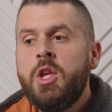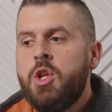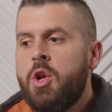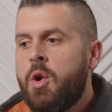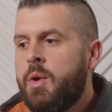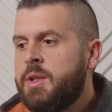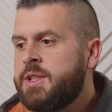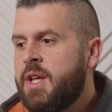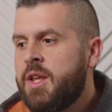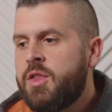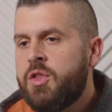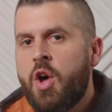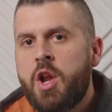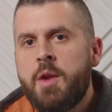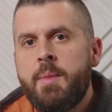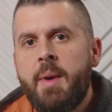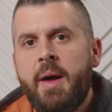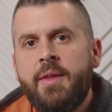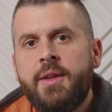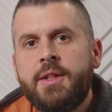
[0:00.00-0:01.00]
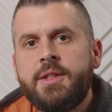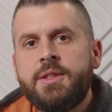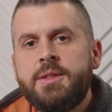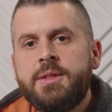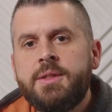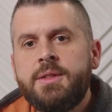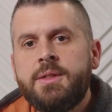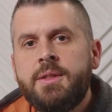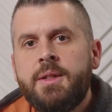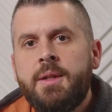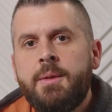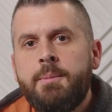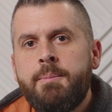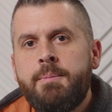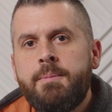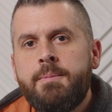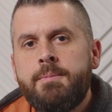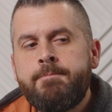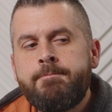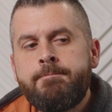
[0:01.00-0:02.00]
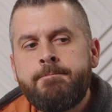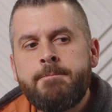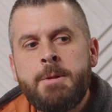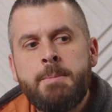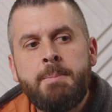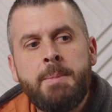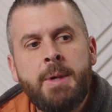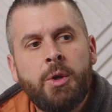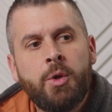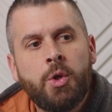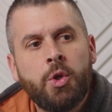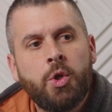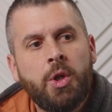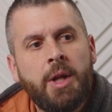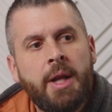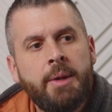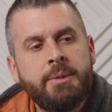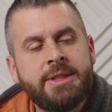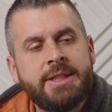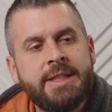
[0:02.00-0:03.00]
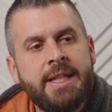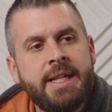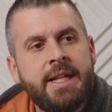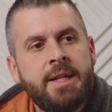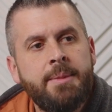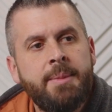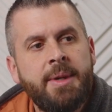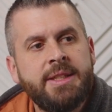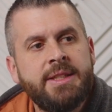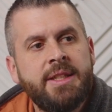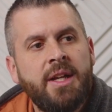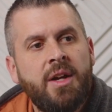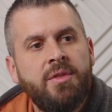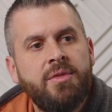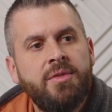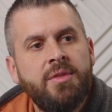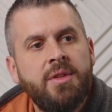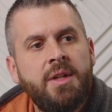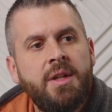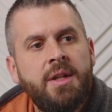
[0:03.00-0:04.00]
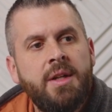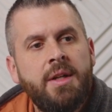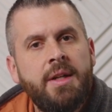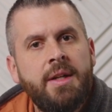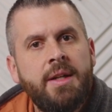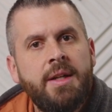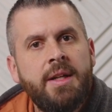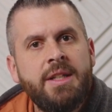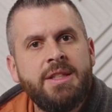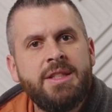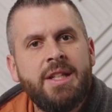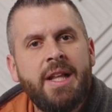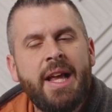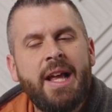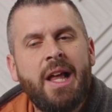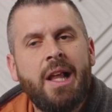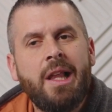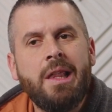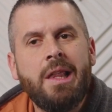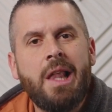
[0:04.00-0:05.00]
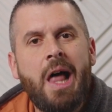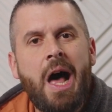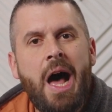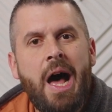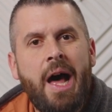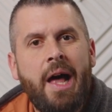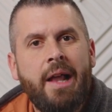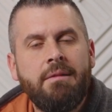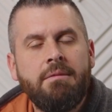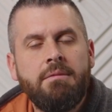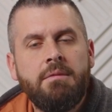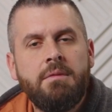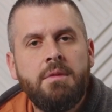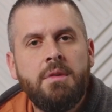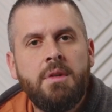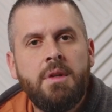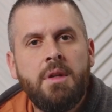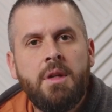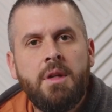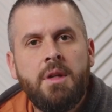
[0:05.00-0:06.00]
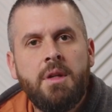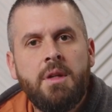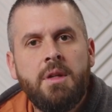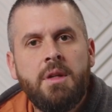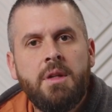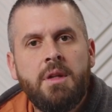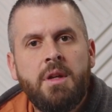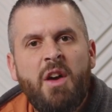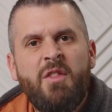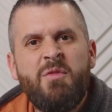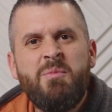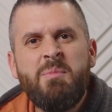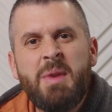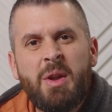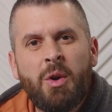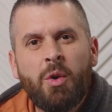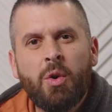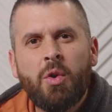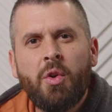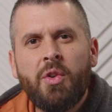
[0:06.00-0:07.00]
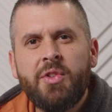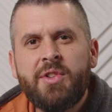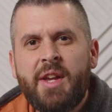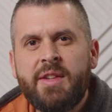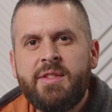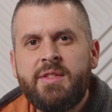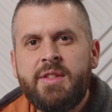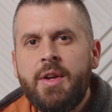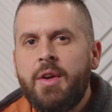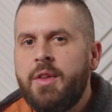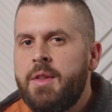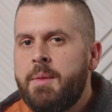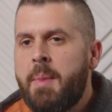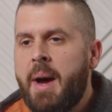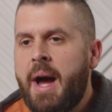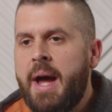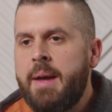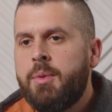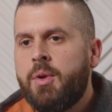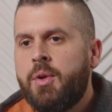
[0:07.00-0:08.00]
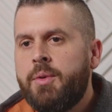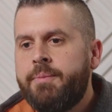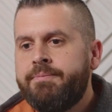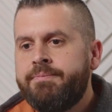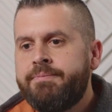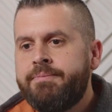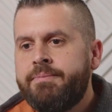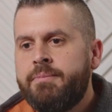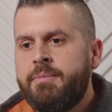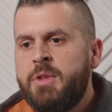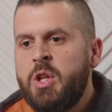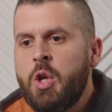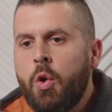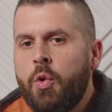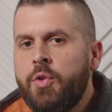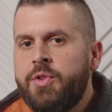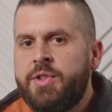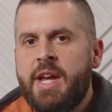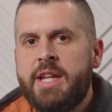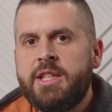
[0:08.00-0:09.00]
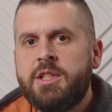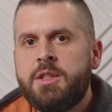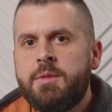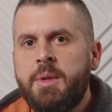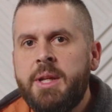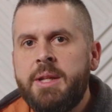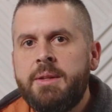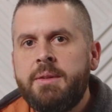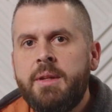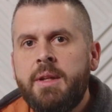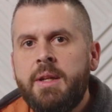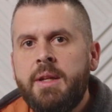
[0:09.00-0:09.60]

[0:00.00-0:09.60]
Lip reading: You know, as I thought about this miracle, I was thinking to myself, that's like a lot of miracles I see in the Bible, in the Old Testament.